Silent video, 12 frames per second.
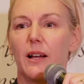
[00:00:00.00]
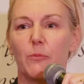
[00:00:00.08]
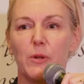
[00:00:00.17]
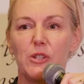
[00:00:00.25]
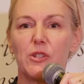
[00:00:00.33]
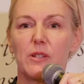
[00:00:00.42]

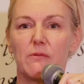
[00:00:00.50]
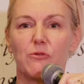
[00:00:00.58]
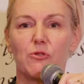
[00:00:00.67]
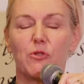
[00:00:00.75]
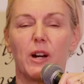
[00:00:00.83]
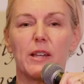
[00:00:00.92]
We just
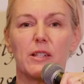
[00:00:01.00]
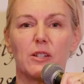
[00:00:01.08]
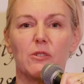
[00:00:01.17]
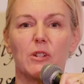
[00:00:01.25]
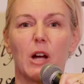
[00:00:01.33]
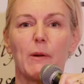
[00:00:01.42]
try
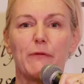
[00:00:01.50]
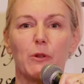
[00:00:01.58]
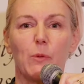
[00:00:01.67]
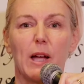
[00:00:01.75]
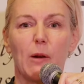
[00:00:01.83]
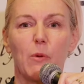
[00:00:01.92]
to go
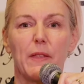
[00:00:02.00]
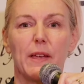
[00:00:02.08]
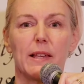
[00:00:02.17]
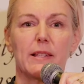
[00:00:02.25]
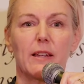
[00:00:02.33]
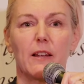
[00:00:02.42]
everywhere where
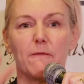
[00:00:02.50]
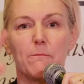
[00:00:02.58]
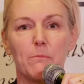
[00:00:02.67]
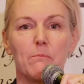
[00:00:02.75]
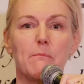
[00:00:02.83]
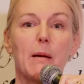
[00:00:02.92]
there's kind of
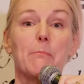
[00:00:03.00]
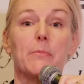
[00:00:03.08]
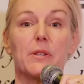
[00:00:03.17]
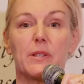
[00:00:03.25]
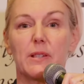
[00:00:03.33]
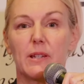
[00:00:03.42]

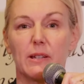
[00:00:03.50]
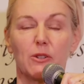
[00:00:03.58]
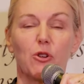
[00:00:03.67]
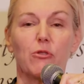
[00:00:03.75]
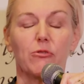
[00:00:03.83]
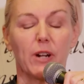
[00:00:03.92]
members that can
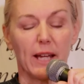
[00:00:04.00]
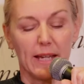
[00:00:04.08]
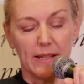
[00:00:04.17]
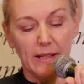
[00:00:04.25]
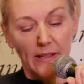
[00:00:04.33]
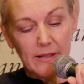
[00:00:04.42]

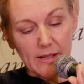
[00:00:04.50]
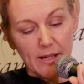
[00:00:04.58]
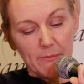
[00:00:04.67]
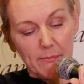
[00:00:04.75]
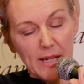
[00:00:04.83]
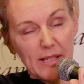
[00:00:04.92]
congregate and
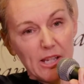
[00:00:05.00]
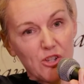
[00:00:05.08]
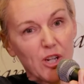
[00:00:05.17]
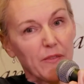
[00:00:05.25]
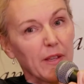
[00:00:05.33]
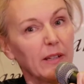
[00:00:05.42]
meet
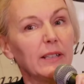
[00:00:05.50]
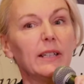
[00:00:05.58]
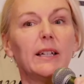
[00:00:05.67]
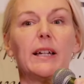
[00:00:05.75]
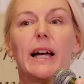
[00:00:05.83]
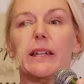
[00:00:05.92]
each other.
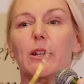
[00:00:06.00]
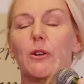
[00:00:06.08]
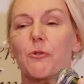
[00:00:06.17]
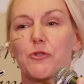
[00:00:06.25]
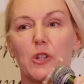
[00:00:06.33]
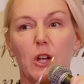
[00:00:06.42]
And then
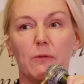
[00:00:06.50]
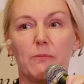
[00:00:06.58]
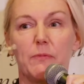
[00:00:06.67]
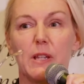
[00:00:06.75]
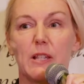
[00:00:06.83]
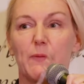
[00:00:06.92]
also
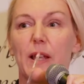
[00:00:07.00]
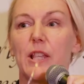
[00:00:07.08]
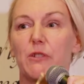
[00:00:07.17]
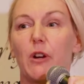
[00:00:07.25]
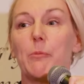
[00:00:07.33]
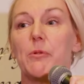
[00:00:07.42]
these
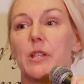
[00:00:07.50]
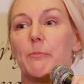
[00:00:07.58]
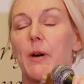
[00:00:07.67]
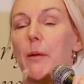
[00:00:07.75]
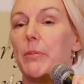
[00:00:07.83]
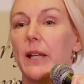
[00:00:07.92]
events are open to the
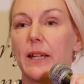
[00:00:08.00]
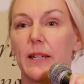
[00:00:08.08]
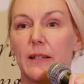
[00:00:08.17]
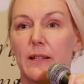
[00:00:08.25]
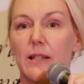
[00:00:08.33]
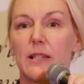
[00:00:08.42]

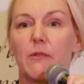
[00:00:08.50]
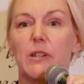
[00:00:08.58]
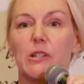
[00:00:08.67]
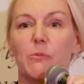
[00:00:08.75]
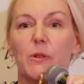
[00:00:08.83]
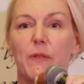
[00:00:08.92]
public. So
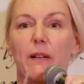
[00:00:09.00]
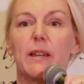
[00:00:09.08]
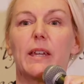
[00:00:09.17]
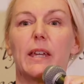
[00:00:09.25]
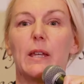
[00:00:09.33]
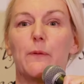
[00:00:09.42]
we're very
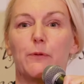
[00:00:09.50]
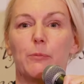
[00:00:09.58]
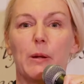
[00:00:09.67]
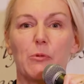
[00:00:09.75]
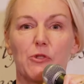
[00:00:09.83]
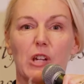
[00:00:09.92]
keen for
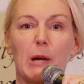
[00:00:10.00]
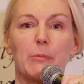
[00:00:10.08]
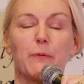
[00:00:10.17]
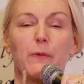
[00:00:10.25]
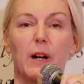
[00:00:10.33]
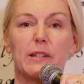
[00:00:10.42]
people to come
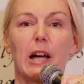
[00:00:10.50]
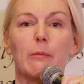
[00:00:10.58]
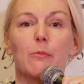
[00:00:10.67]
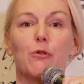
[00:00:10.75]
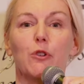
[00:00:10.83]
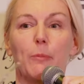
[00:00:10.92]
and find out
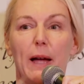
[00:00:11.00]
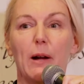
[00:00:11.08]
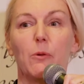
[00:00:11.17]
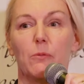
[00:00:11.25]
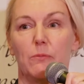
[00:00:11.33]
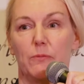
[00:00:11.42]
more
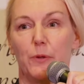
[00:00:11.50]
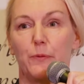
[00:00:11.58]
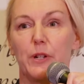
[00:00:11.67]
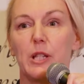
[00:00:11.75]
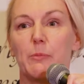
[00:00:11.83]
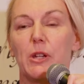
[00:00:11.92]
about the
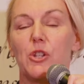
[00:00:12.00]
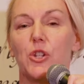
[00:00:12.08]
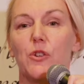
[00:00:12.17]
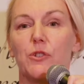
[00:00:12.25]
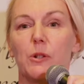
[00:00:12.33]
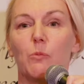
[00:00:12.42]
Free Speech
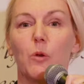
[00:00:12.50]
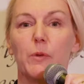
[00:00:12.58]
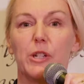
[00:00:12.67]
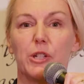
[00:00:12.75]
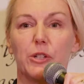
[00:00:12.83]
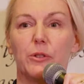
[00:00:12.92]
Union and what
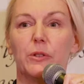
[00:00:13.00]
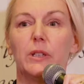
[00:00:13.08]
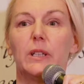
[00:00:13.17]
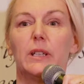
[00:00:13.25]
we do.